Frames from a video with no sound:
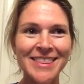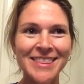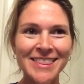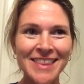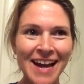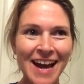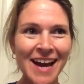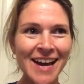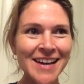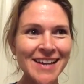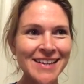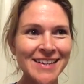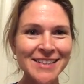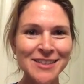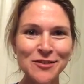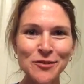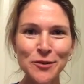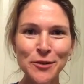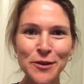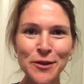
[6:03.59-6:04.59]
That
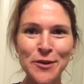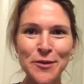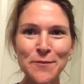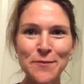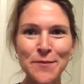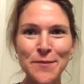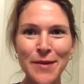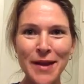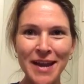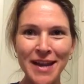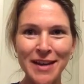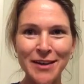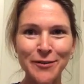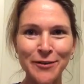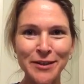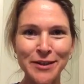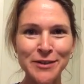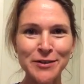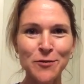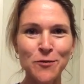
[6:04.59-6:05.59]
is really the main
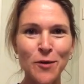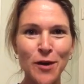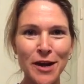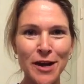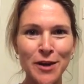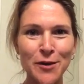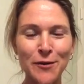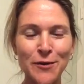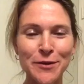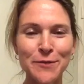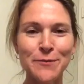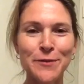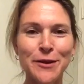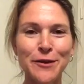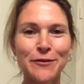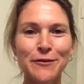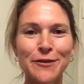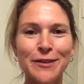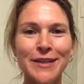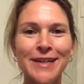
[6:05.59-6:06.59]
reason why I run
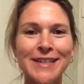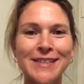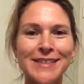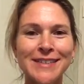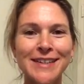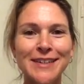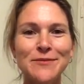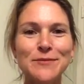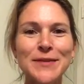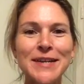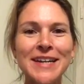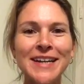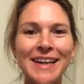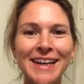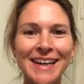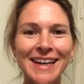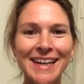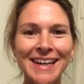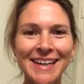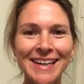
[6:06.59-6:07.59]
barefoot. It's like being
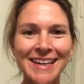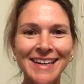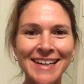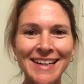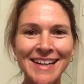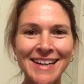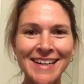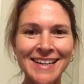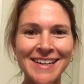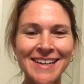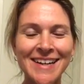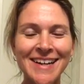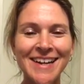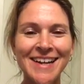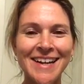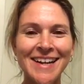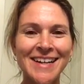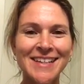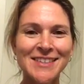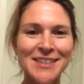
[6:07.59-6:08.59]
a kid again.
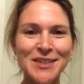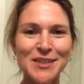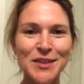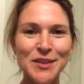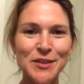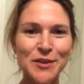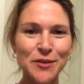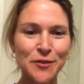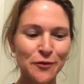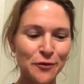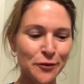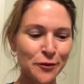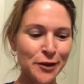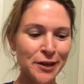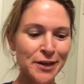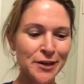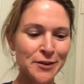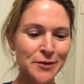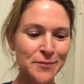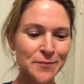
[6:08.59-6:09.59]
It's a sense of
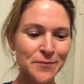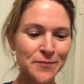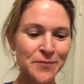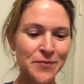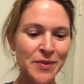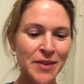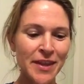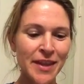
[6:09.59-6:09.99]
freedom.